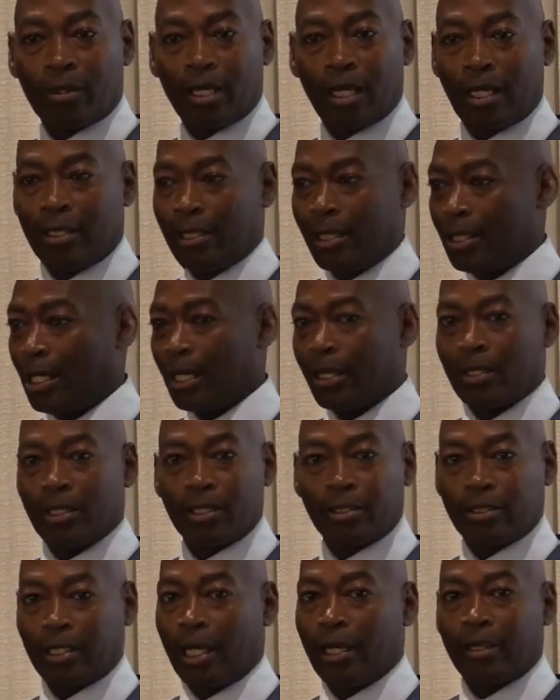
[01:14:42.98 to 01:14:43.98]
And they're not going
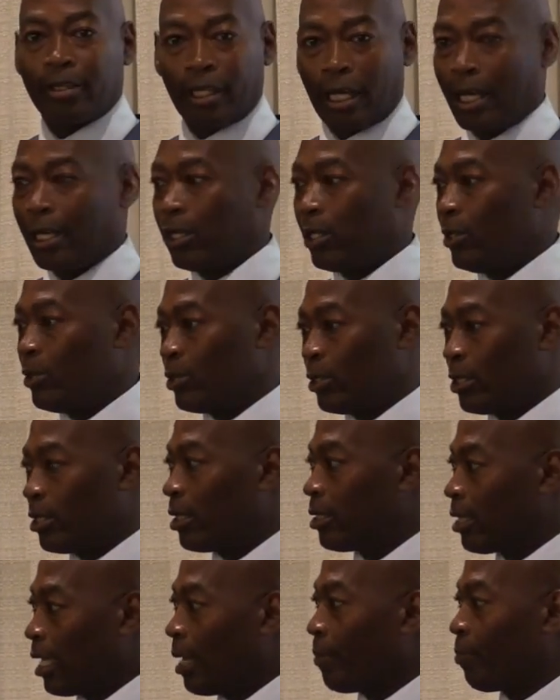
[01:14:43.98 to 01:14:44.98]
to say thank you to
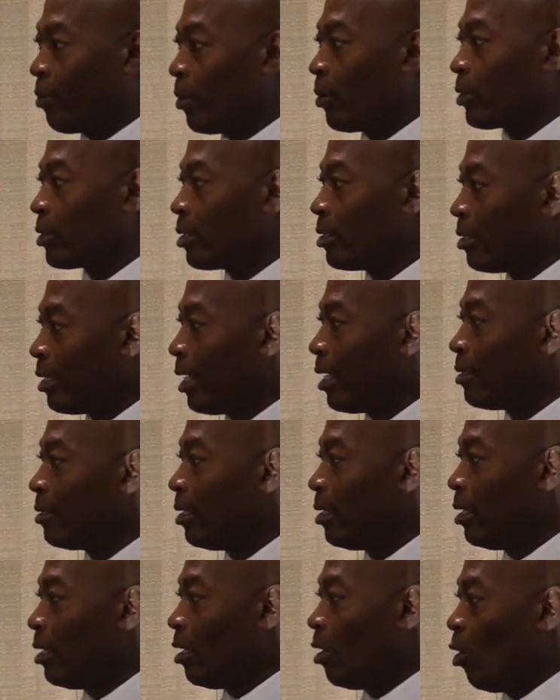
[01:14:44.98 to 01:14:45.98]
that person
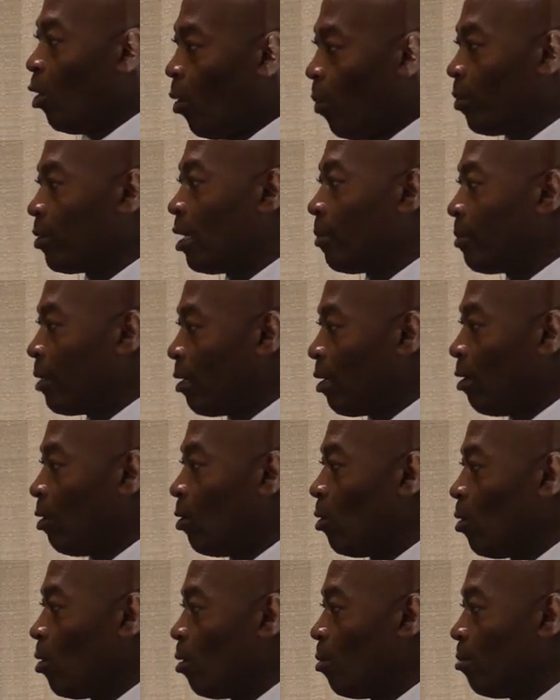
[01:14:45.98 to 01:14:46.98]
that opened up their
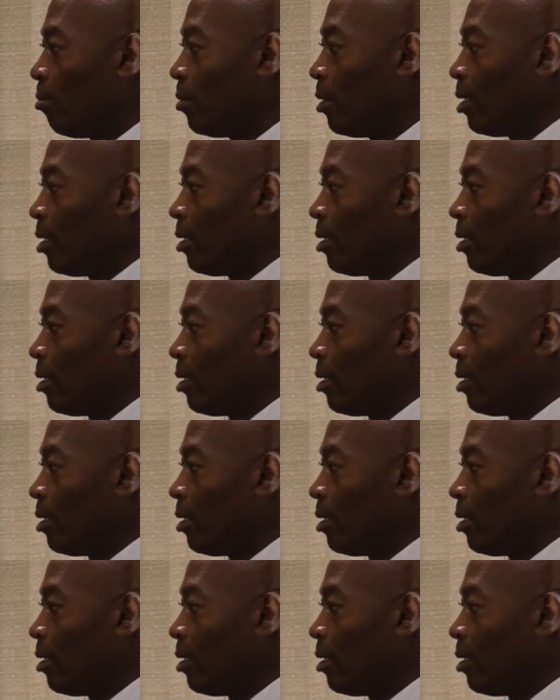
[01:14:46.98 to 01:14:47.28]
home,